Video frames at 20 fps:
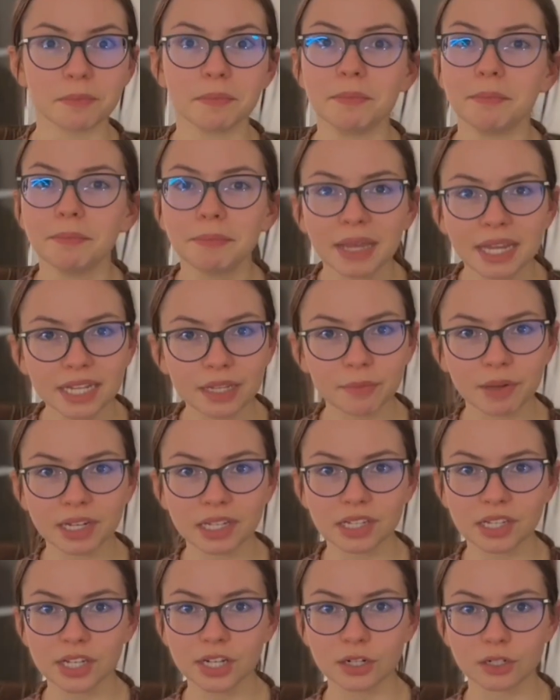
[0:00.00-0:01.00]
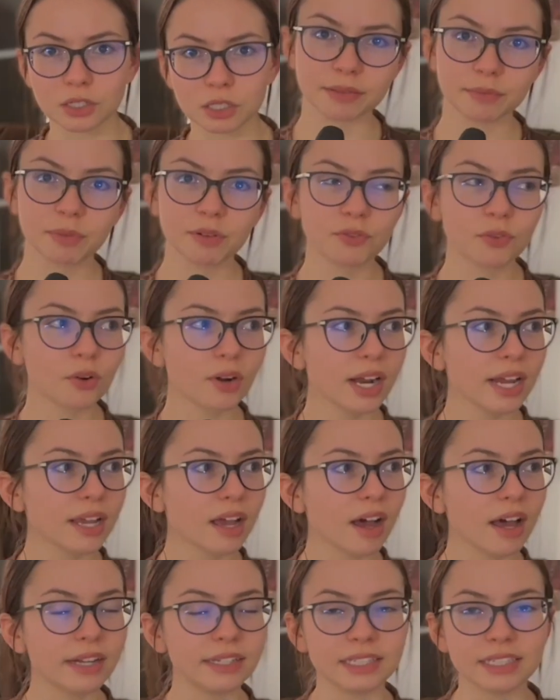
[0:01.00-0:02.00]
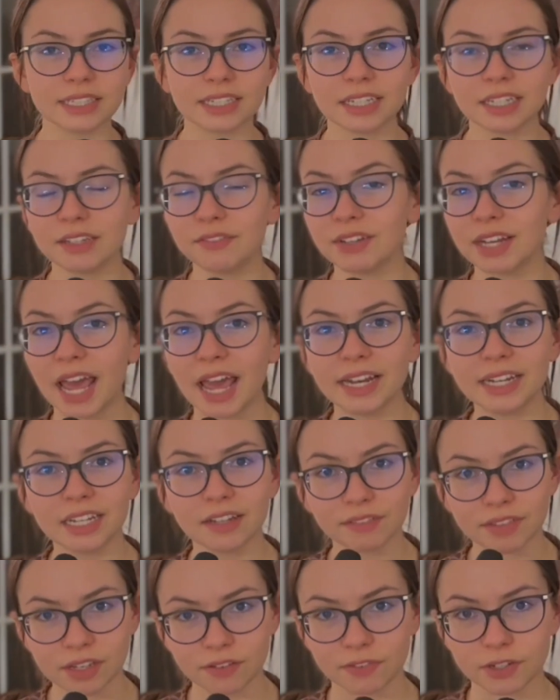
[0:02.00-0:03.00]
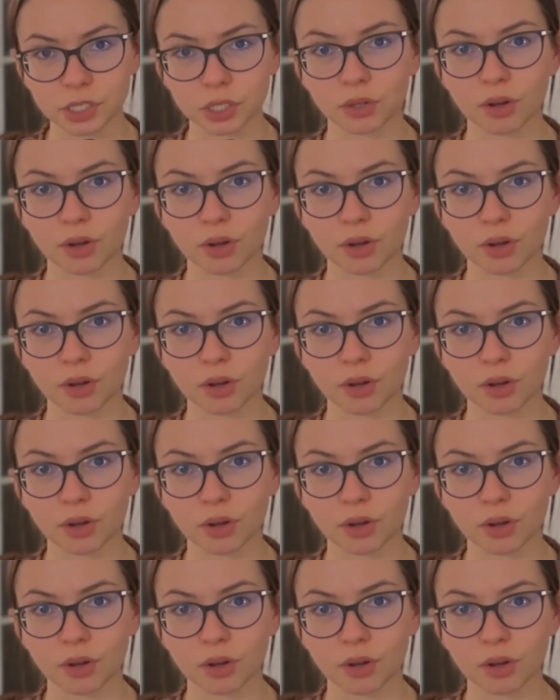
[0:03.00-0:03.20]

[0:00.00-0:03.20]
many years before I got even any of the official